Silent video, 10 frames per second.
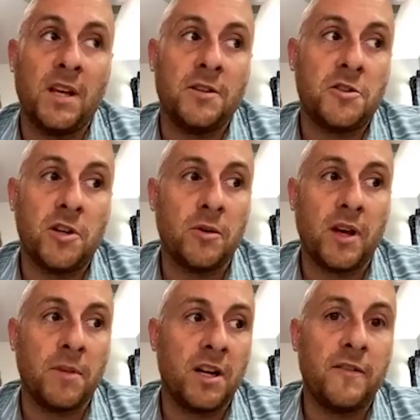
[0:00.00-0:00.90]
show
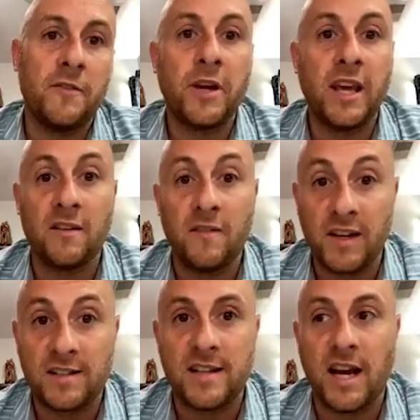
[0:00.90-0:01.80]
them that even if we can't
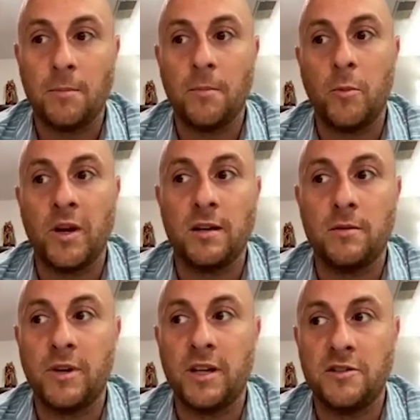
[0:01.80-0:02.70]
fix them,
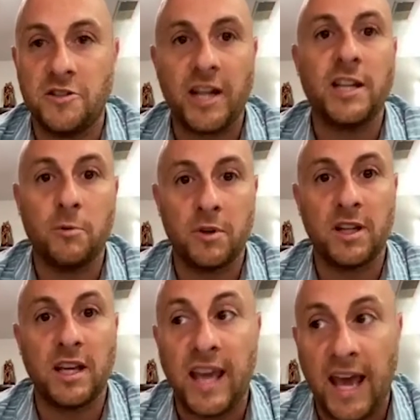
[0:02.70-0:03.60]
we
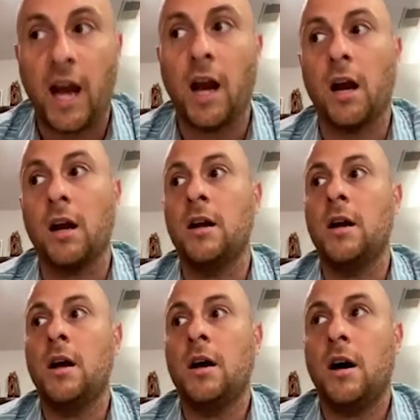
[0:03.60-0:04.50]
genuinely care
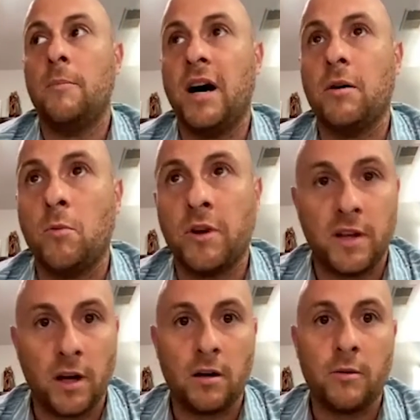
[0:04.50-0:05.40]
about what
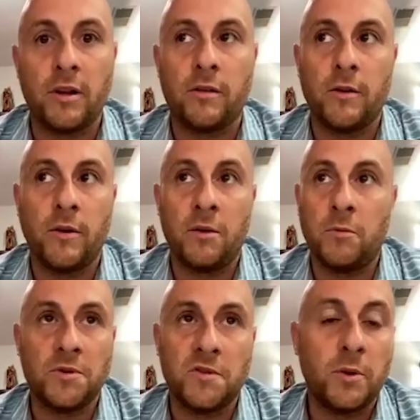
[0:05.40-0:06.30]
they're going through, and
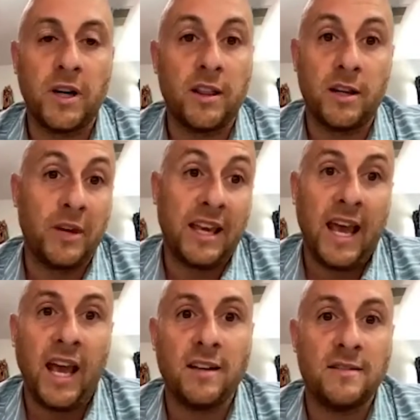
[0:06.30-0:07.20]
we'll do anything we
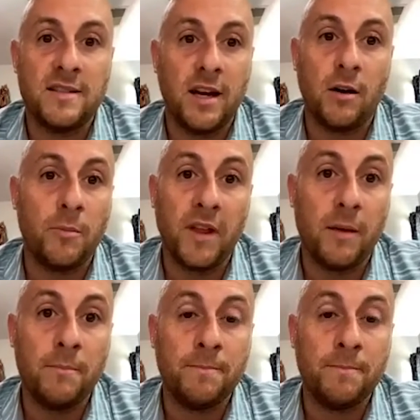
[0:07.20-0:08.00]
can to help them.